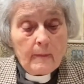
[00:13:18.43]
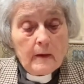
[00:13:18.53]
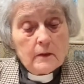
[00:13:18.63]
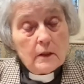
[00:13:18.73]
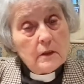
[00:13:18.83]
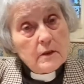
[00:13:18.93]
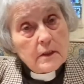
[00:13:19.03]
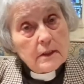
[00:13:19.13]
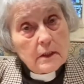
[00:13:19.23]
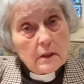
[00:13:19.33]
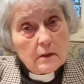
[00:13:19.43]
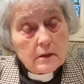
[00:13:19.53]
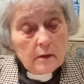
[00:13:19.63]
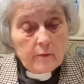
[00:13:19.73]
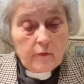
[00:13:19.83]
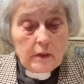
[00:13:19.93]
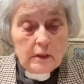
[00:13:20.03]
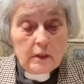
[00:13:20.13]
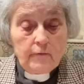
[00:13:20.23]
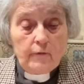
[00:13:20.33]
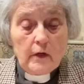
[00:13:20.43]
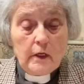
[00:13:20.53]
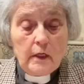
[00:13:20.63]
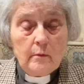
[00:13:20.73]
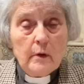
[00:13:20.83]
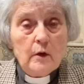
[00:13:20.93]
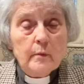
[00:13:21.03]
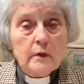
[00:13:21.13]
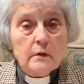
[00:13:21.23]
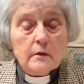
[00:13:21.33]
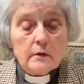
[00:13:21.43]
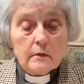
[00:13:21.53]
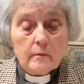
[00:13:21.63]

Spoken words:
to consider some of these defining moments.